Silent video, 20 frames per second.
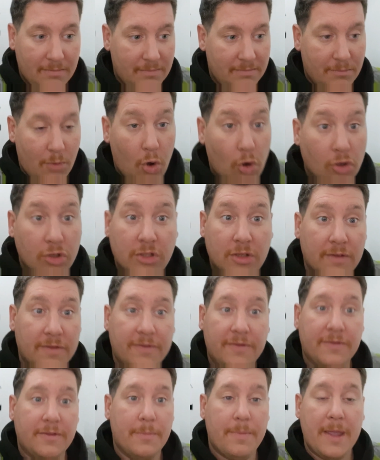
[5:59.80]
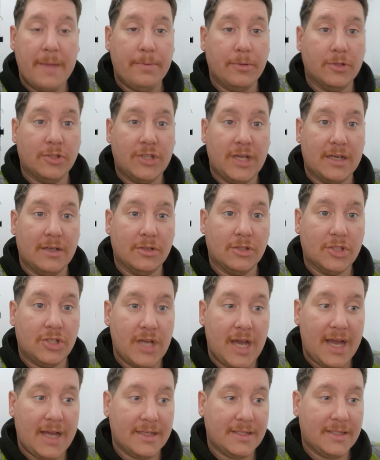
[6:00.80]
most of the People's Channel's
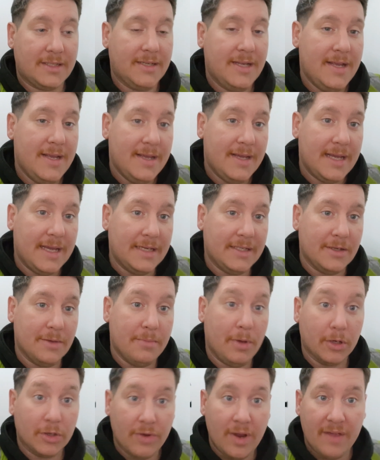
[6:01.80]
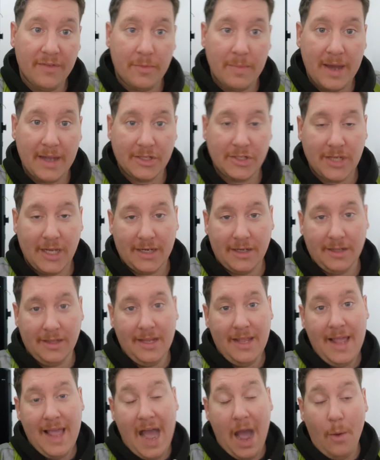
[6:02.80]
chats. He's a moderator for my channel.
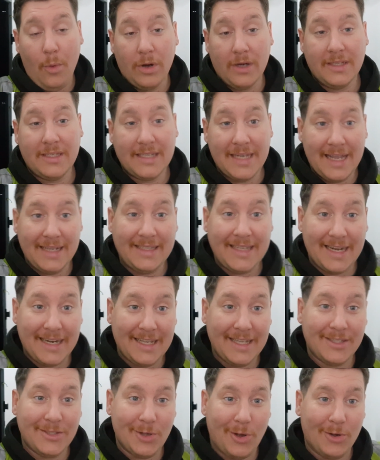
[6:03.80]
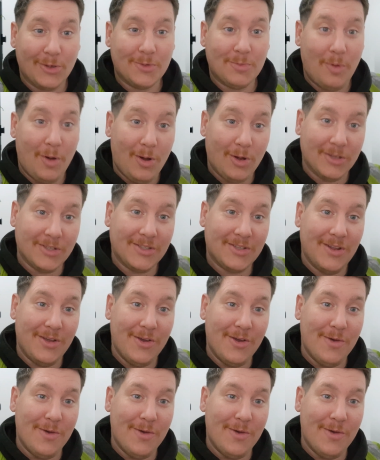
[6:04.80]
I wanted to get Danny Talksport's